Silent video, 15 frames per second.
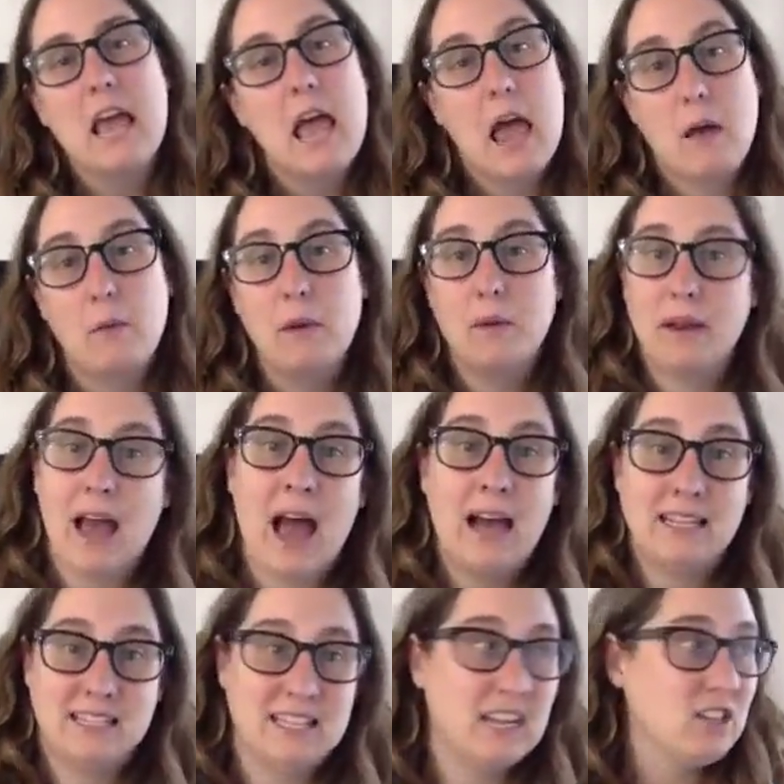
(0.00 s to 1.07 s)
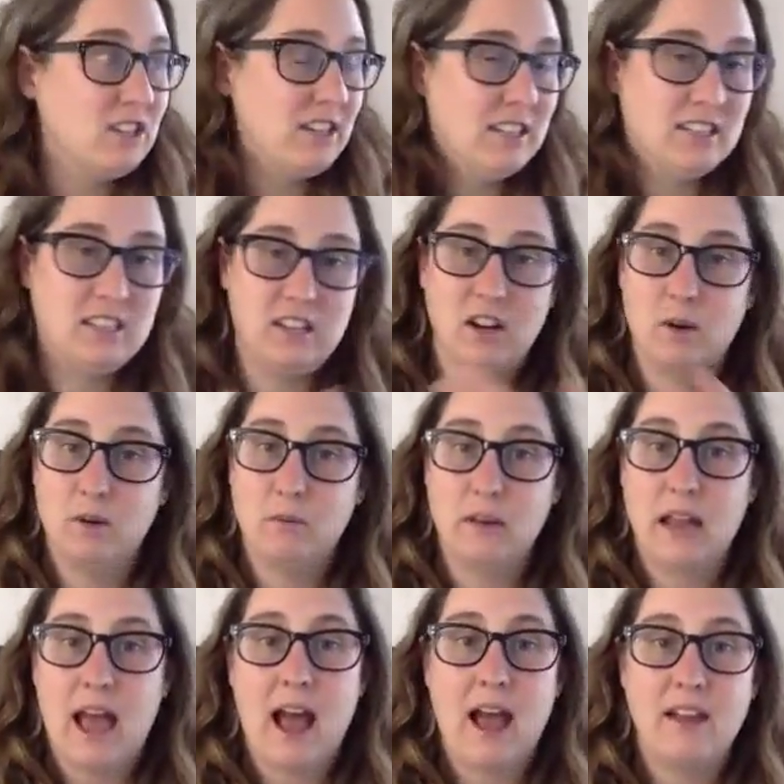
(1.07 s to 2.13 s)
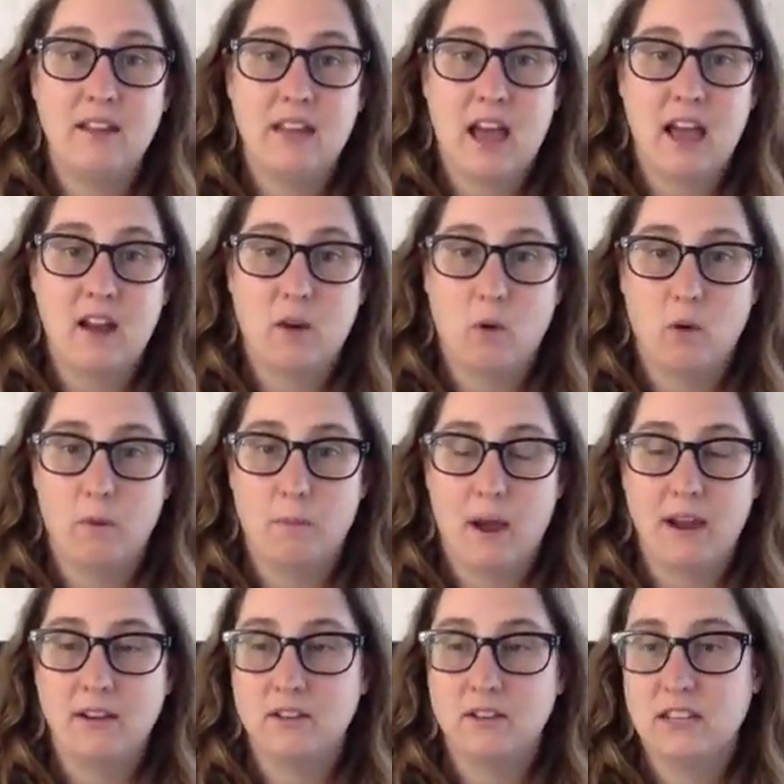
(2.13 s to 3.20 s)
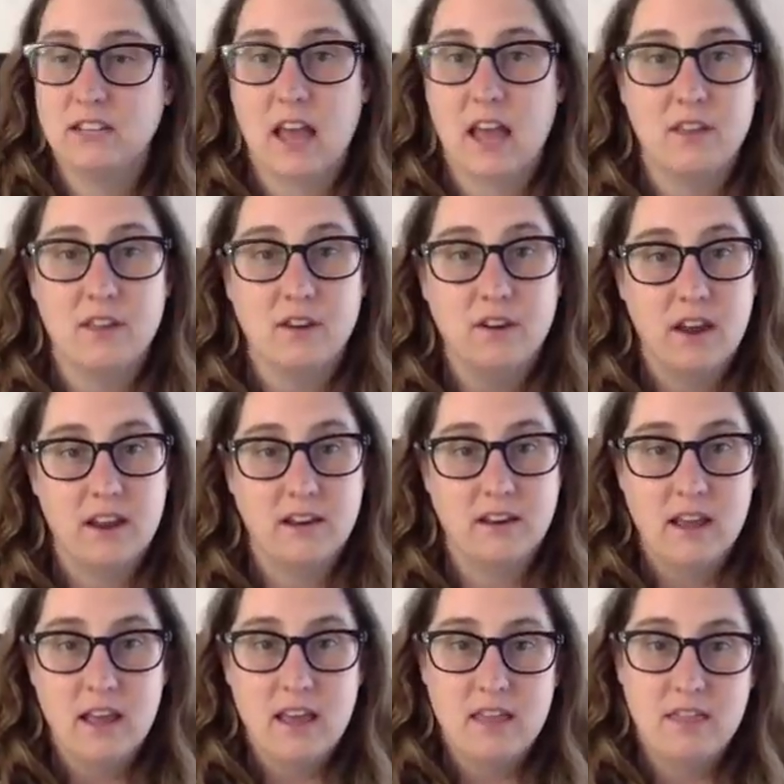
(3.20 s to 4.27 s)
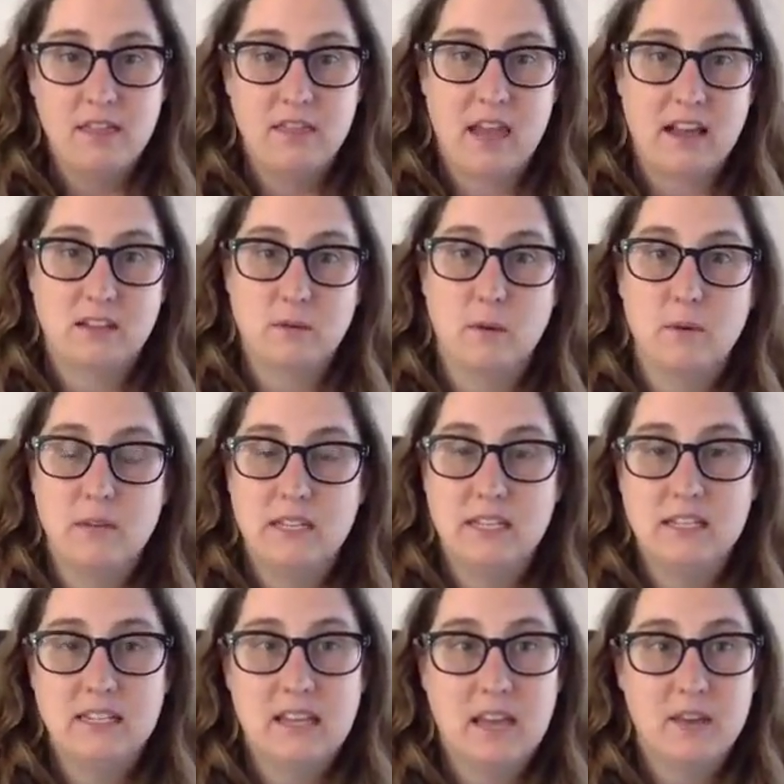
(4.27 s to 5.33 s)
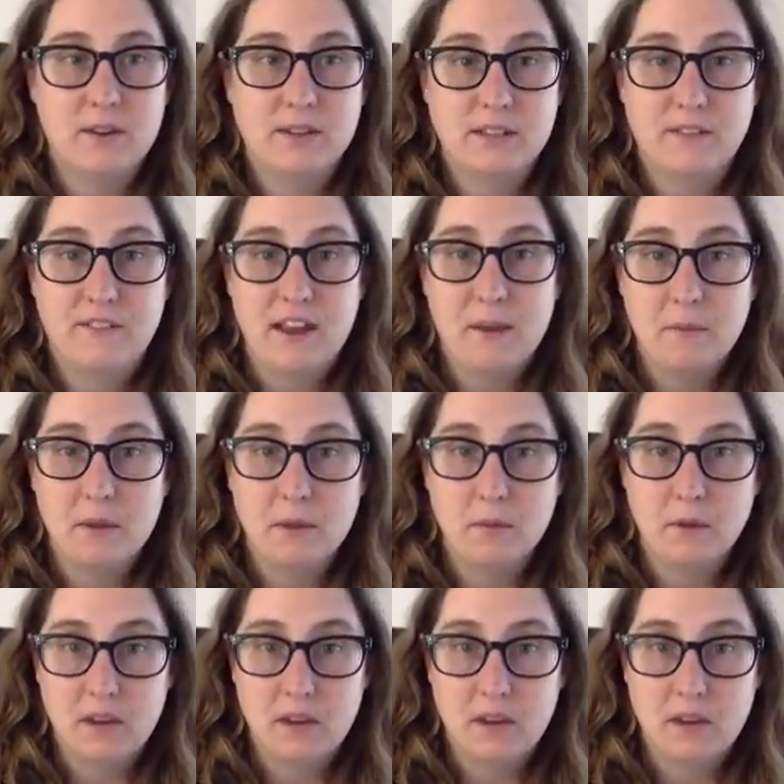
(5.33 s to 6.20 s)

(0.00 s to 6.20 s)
and we would add sections, and we'd add that whole binder together, and that's what we did together as a family.